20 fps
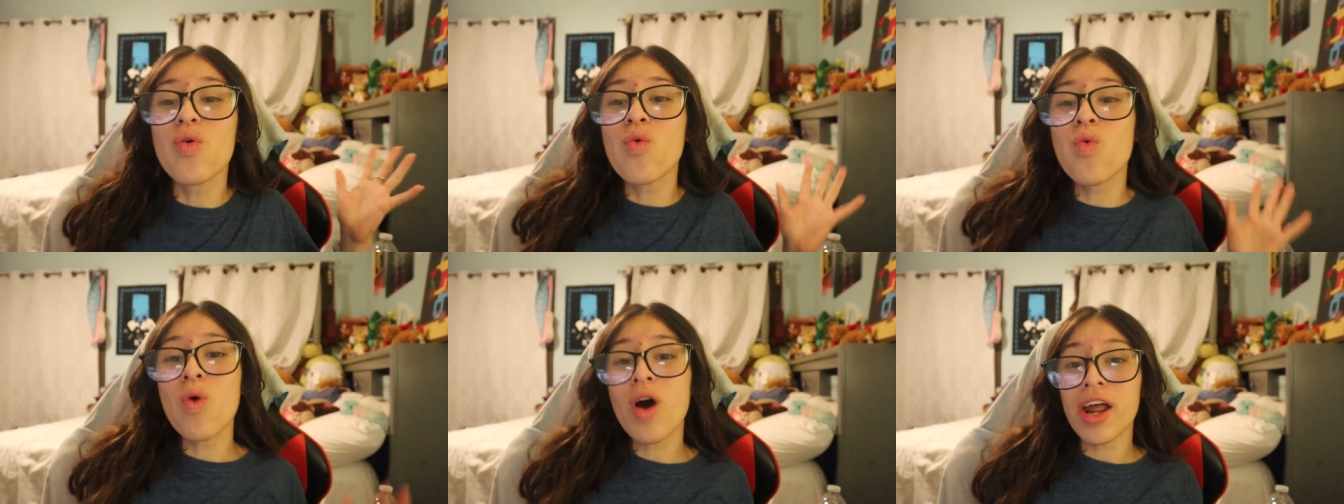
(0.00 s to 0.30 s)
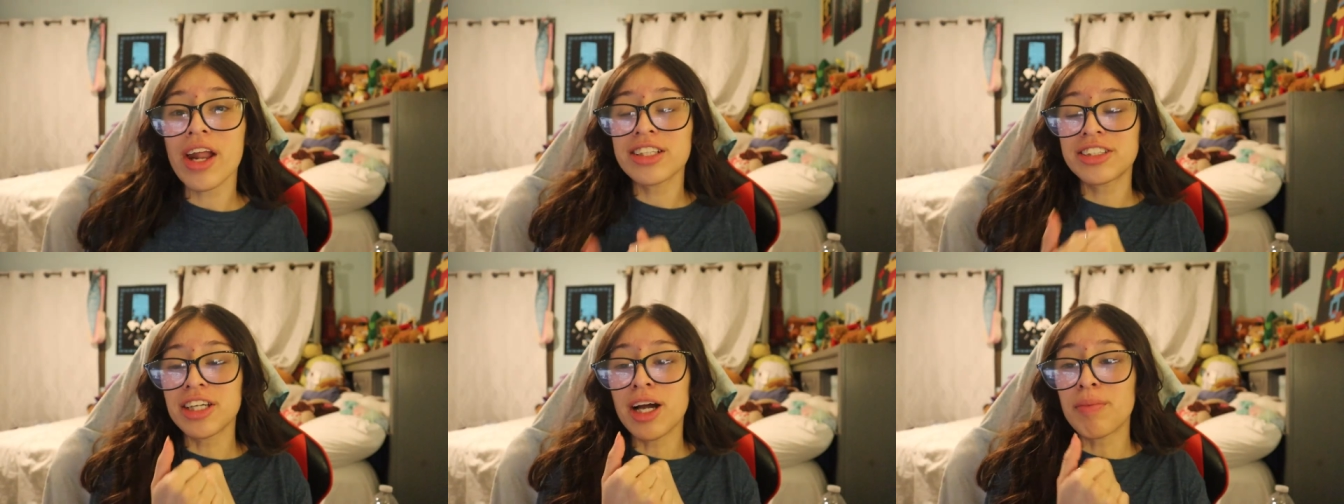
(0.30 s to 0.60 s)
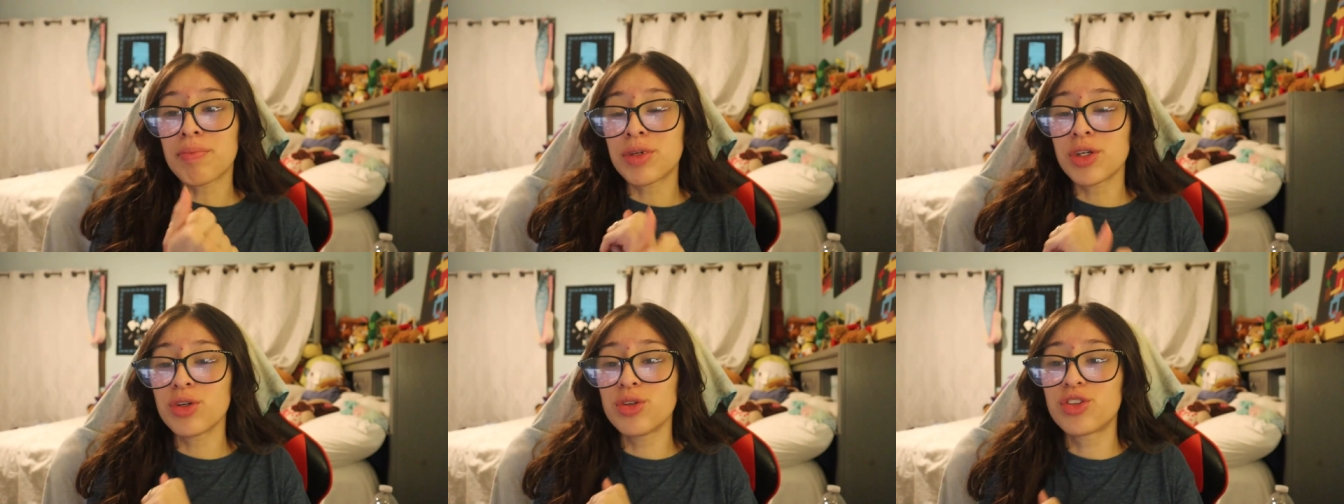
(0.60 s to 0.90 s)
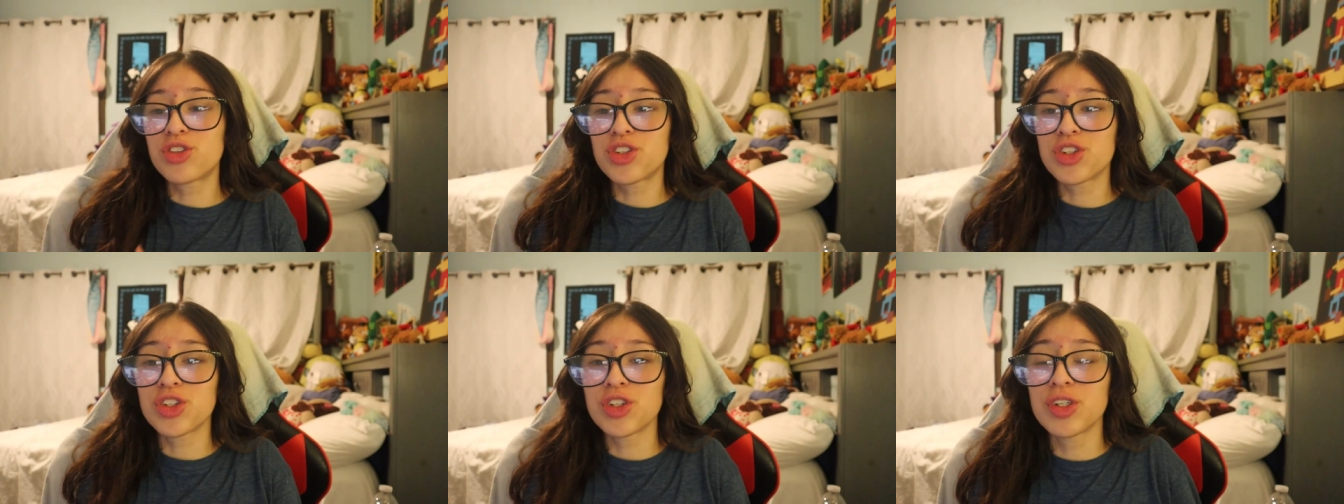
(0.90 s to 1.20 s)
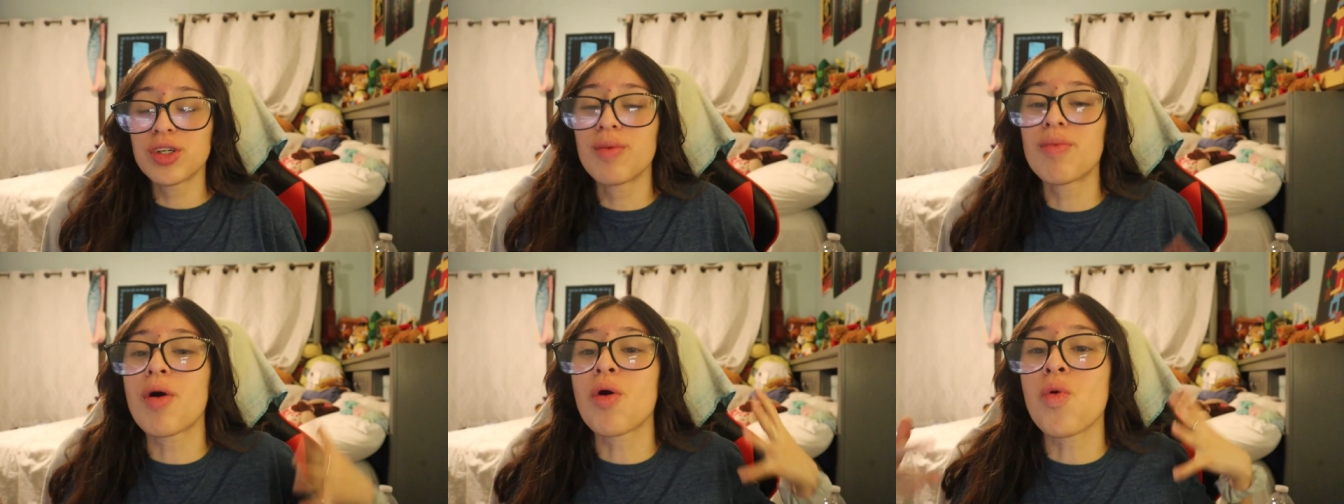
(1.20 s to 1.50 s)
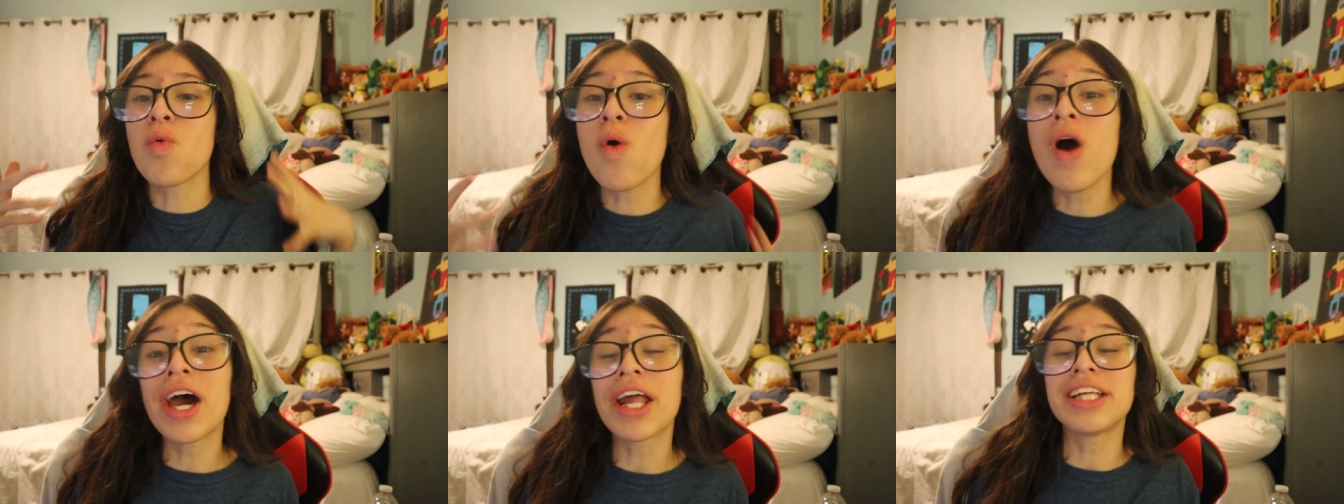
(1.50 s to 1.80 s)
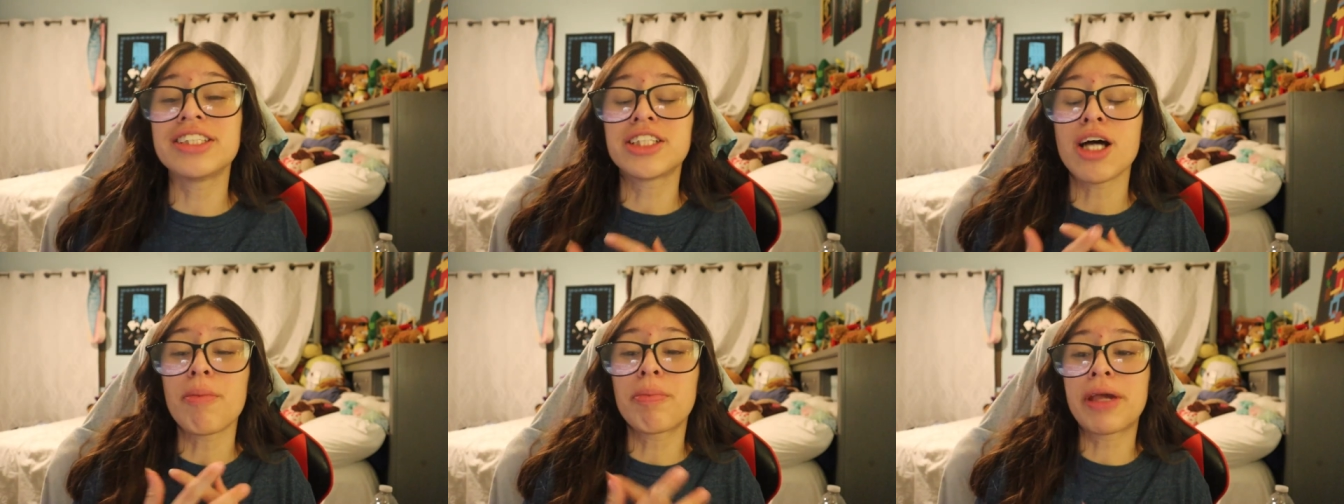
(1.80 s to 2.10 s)
What is up, YouTube? What
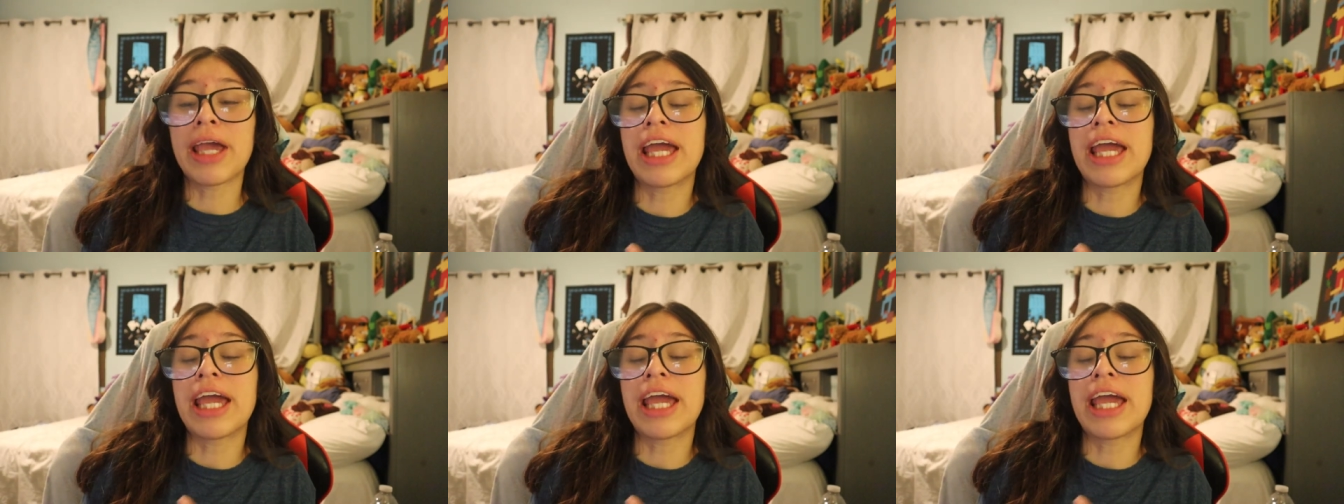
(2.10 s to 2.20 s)
is up,